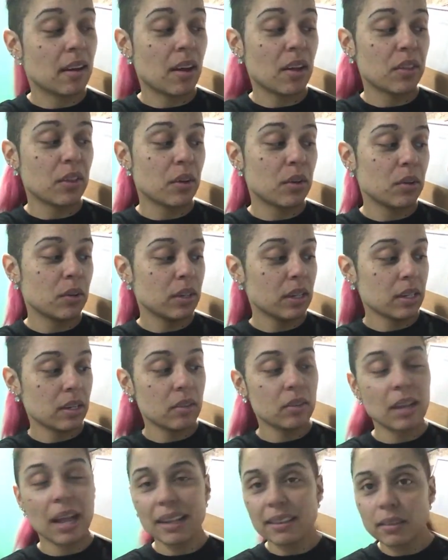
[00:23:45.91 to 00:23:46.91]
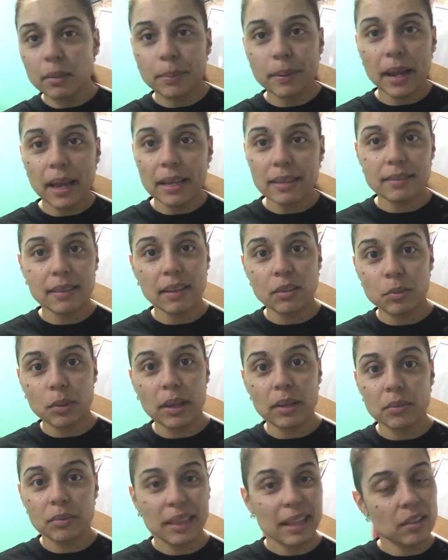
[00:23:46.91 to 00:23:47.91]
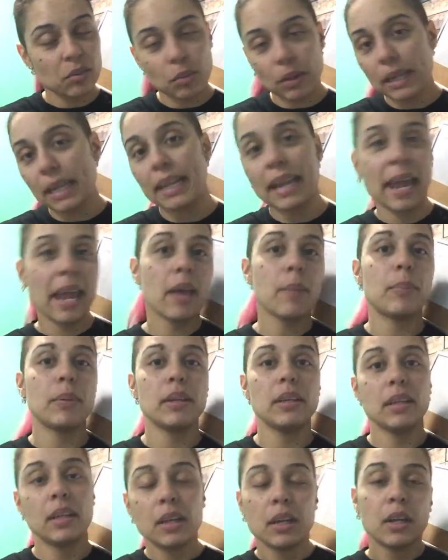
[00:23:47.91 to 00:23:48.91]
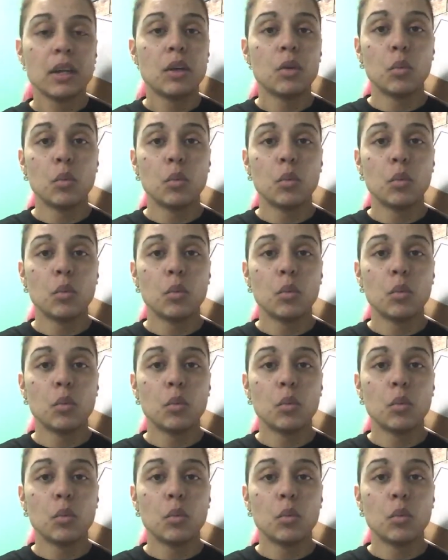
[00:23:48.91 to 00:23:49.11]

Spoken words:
Although, not surprised. That's what can happen